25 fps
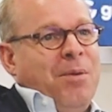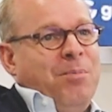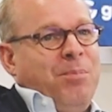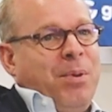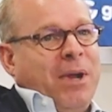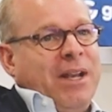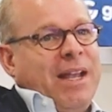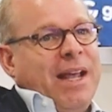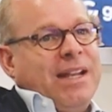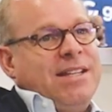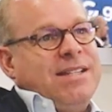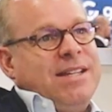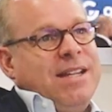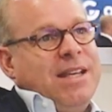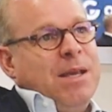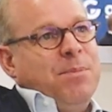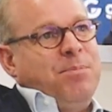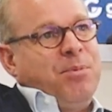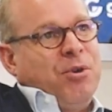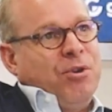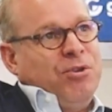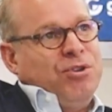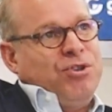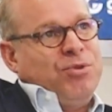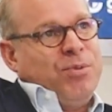But that's the
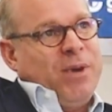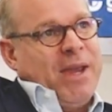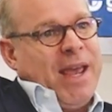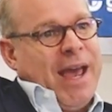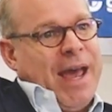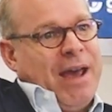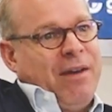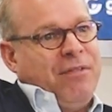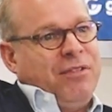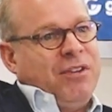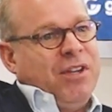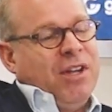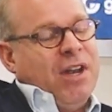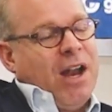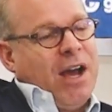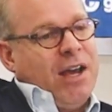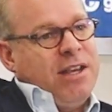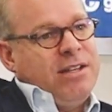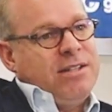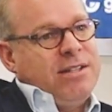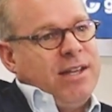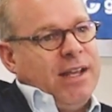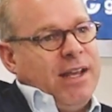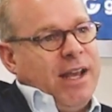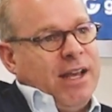approach we have. The
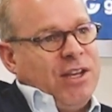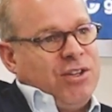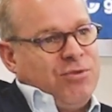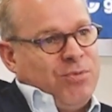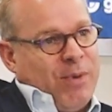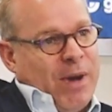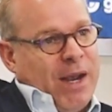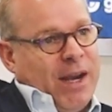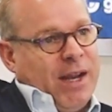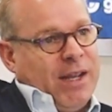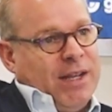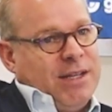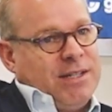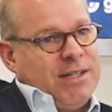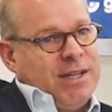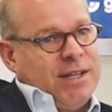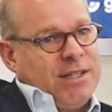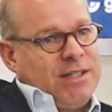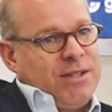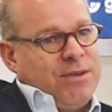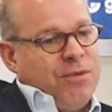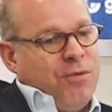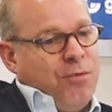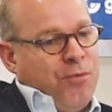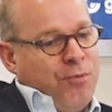nice thing as well
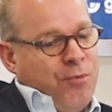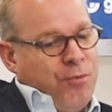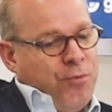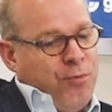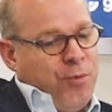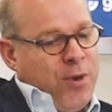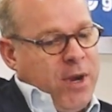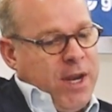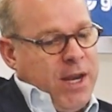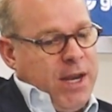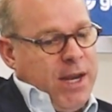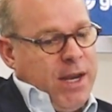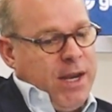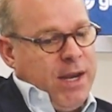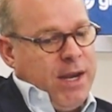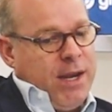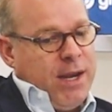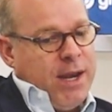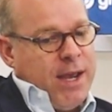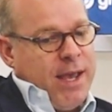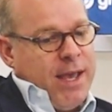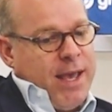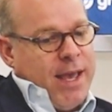is we